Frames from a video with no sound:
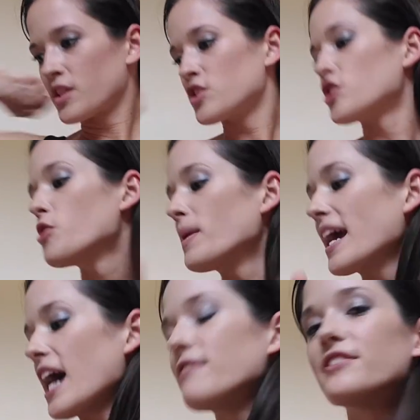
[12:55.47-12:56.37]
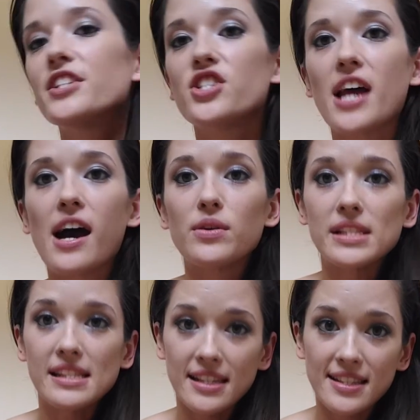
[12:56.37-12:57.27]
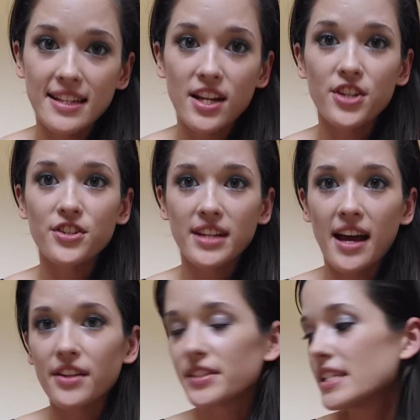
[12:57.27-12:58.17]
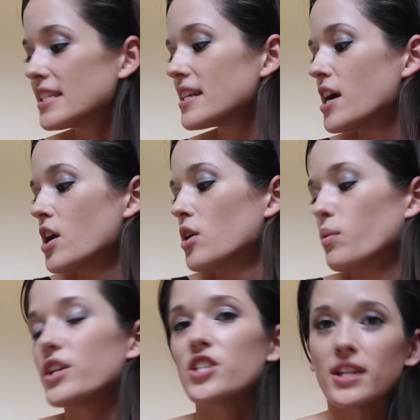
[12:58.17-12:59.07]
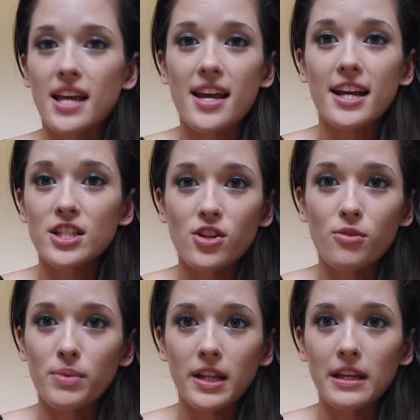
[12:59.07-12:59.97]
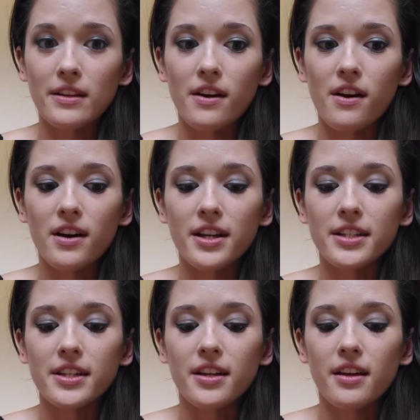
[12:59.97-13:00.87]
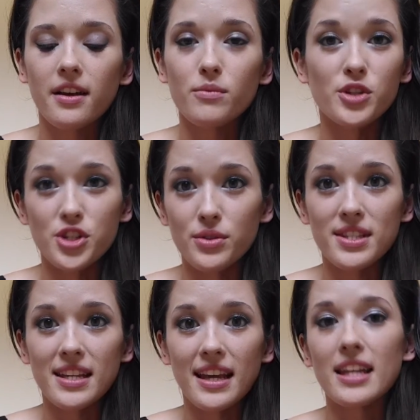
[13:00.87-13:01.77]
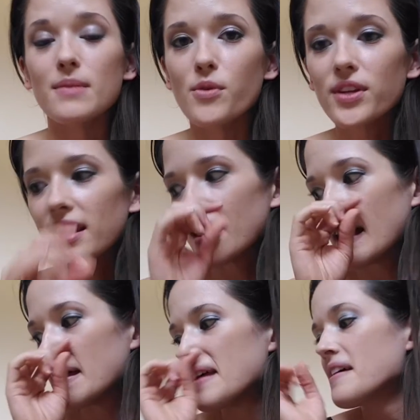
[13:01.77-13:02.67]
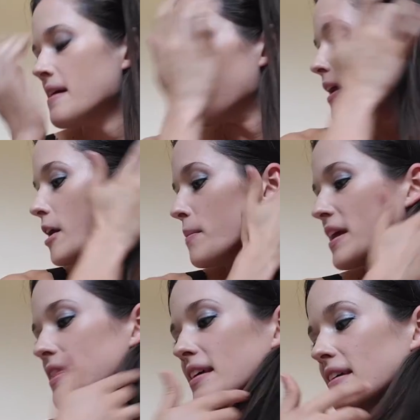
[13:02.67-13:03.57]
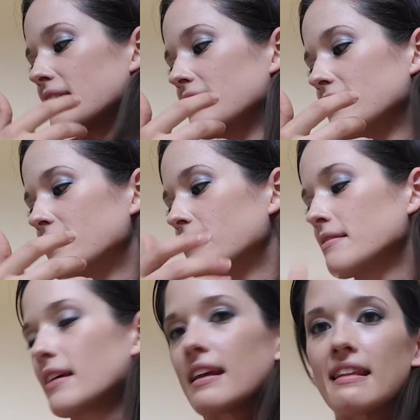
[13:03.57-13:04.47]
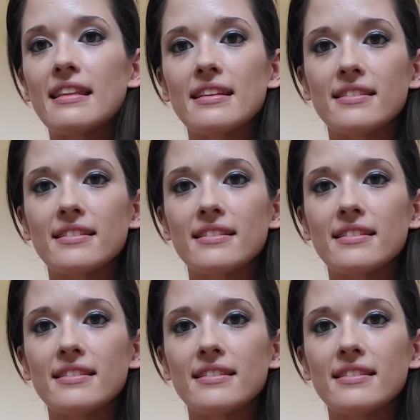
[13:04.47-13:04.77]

So my average now is 1,600 calories, which again, I don't plan on reducing any more than that. I think kind of